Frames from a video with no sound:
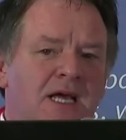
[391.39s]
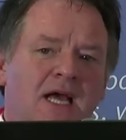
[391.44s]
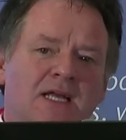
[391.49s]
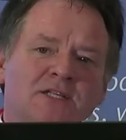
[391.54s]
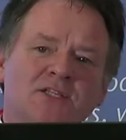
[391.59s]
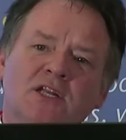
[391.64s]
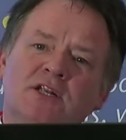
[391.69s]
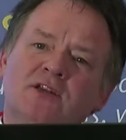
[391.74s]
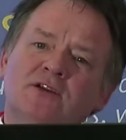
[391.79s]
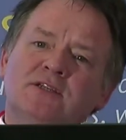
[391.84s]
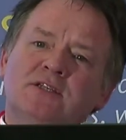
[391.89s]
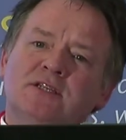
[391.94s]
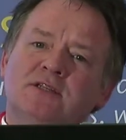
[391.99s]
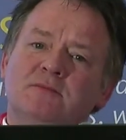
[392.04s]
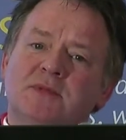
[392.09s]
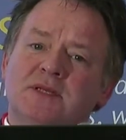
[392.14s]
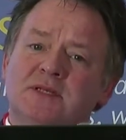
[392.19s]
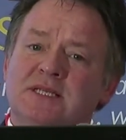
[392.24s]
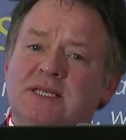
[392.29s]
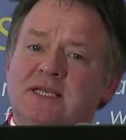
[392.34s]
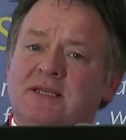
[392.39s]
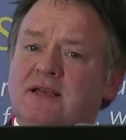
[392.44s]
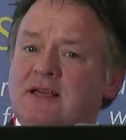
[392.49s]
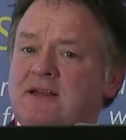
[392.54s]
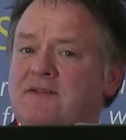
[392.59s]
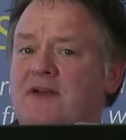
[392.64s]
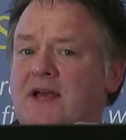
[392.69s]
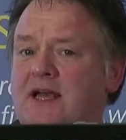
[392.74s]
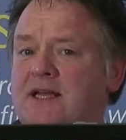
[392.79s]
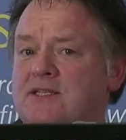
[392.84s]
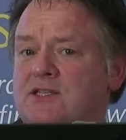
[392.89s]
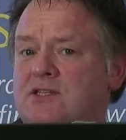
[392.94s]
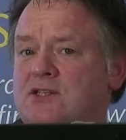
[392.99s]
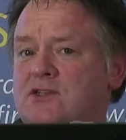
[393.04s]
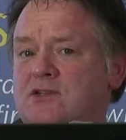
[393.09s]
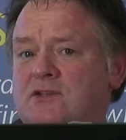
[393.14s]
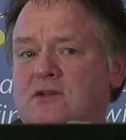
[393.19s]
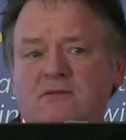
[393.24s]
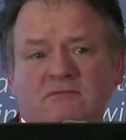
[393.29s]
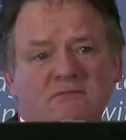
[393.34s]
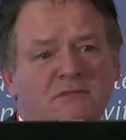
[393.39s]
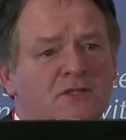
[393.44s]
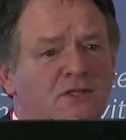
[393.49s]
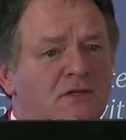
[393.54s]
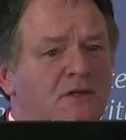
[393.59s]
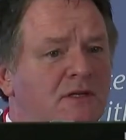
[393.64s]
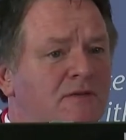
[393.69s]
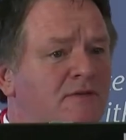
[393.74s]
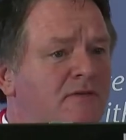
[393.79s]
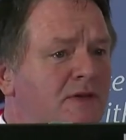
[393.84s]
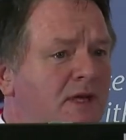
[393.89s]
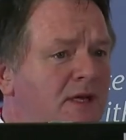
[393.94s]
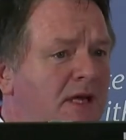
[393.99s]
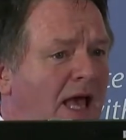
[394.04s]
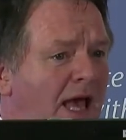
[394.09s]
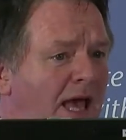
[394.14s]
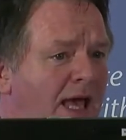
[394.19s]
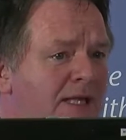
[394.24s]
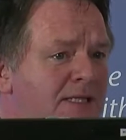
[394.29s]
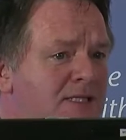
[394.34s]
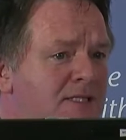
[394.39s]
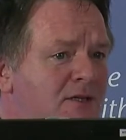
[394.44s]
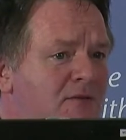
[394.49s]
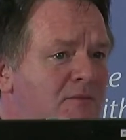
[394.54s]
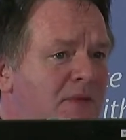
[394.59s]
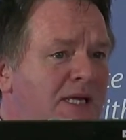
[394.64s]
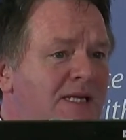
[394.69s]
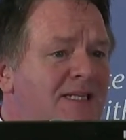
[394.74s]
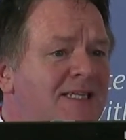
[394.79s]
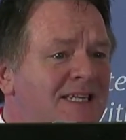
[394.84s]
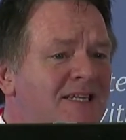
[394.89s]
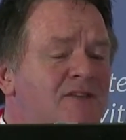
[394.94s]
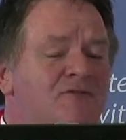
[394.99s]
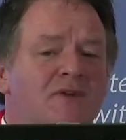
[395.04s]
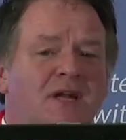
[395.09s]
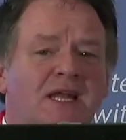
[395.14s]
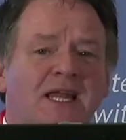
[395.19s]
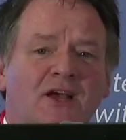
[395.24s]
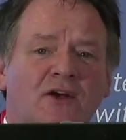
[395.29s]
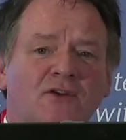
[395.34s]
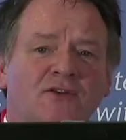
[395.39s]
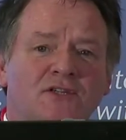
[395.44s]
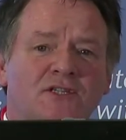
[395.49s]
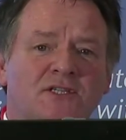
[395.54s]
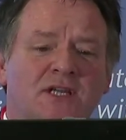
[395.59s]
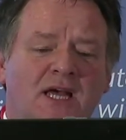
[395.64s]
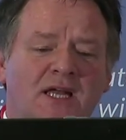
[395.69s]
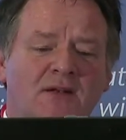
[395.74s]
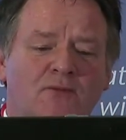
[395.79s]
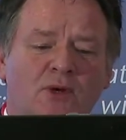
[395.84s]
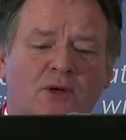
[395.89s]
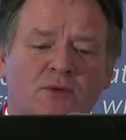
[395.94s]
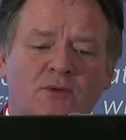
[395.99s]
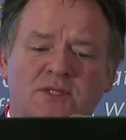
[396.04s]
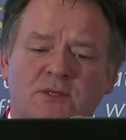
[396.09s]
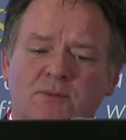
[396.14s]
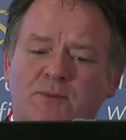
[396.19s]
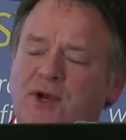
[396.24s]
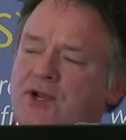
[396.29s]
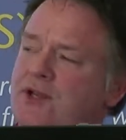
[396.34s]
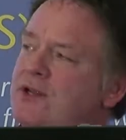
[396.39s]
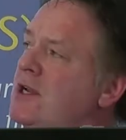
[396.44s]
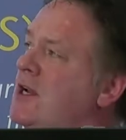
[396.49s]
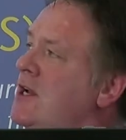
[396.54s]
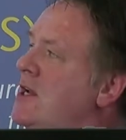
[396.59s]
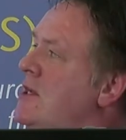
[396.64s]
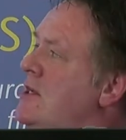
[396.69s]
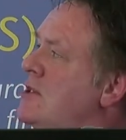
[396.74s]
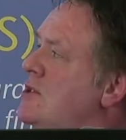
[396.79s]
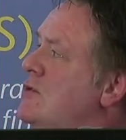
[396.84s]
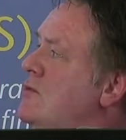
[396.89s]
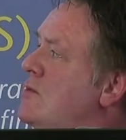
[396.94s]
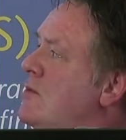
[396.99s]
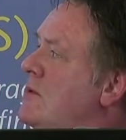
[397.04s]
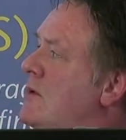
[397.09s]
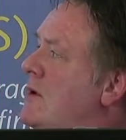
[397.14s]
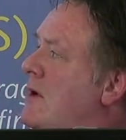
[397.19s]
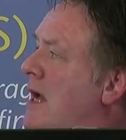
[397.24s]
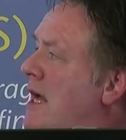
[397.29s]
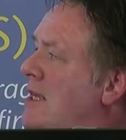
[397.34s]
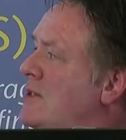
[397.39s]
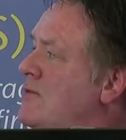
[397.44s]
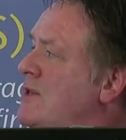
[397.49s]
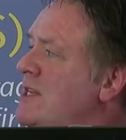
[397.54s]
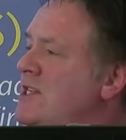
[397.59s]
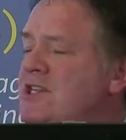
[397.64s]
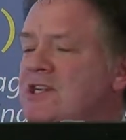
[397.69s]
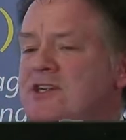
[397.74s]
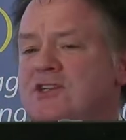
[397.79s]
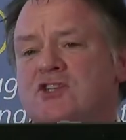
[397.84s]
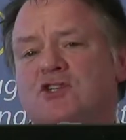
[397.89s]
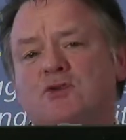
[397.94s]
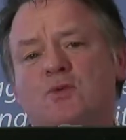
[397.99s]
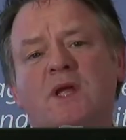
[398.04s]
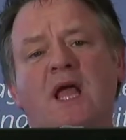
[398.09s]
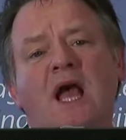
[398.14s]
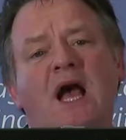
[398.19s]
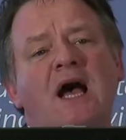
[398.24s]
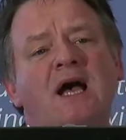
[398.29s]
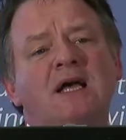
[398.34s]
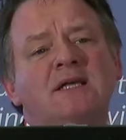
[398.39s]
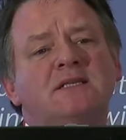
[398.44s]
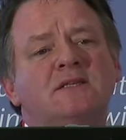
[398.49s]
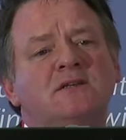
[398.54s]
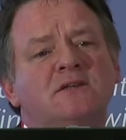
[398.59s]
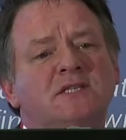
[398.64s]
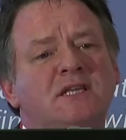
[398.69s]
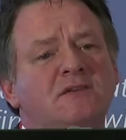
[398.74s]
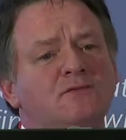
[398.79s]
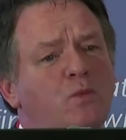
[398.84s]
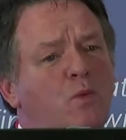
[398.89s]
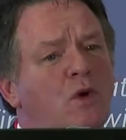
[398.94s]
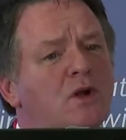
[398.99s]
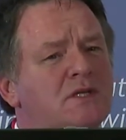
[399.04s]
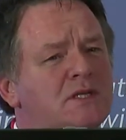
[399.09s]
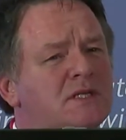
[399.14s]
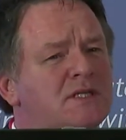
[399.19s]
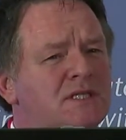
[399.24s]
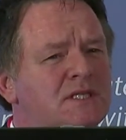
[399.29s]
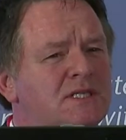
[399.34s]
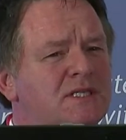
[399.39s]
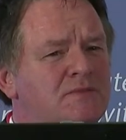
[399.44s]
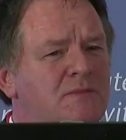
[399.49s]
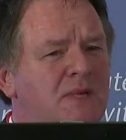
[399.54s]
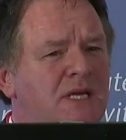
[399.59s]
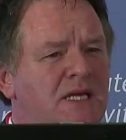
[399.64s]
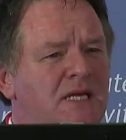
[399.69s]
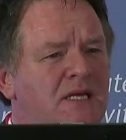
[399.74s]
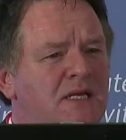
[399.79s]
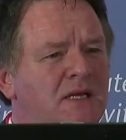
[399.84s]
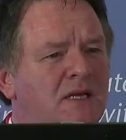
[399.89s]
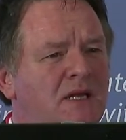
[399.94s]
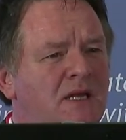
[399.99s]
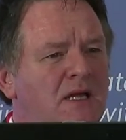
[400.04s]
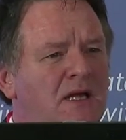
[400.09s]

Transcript: And she looked at me as if I had two sort of heads on me and didn't really understand what it was about. So, as researchers, we ask ourselves, what does this mean?